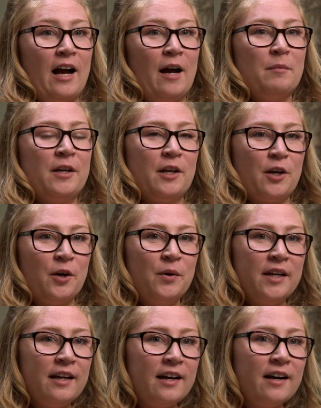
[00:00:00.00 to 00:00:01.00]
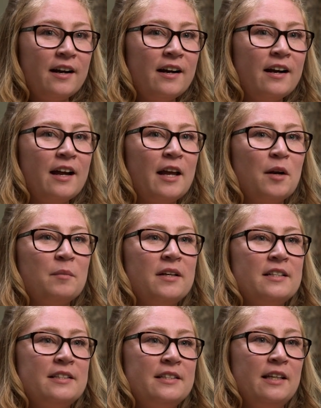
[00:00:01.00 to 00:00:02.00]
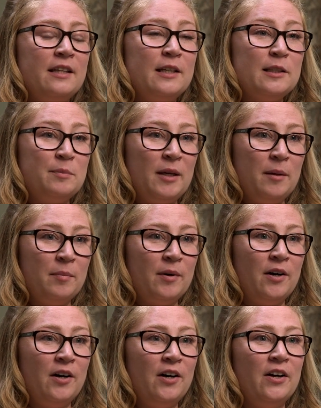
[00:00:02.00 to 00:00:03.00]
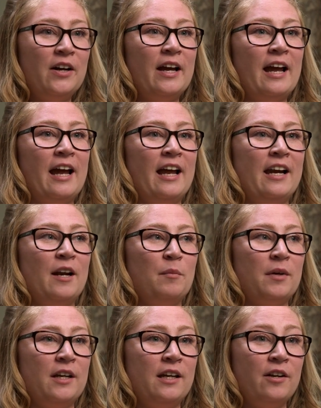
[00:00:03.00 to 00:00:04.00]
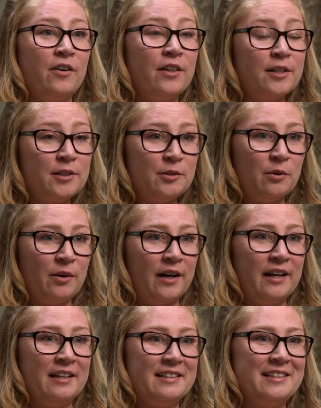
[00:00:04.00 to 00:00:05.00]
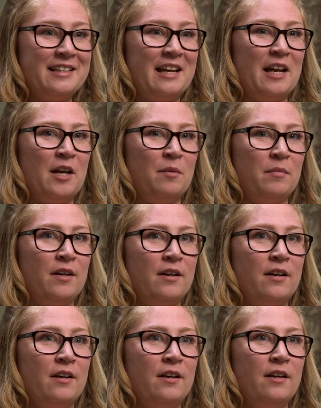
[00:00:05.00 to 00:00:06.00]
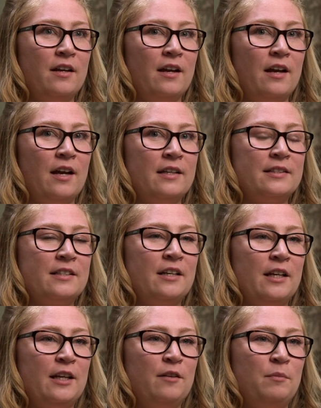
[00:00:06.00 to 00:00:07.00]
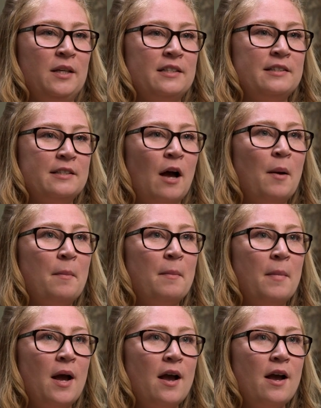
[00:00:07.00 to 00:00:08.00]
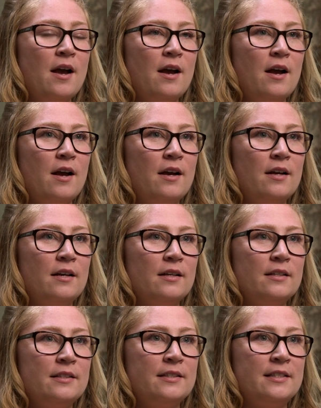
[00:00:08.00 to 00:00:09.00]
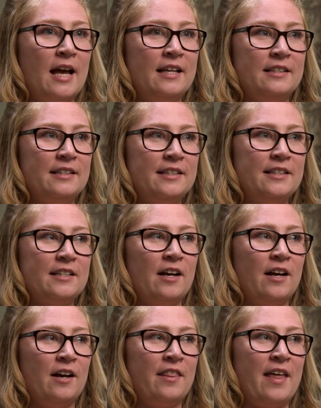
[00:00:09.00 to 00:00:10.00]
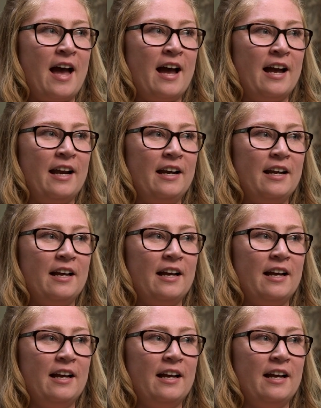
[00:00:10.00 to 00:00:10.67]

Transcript: I'm going to go here and I'm going to see these people and I'm going to hear their stories and it's going to give me some sense that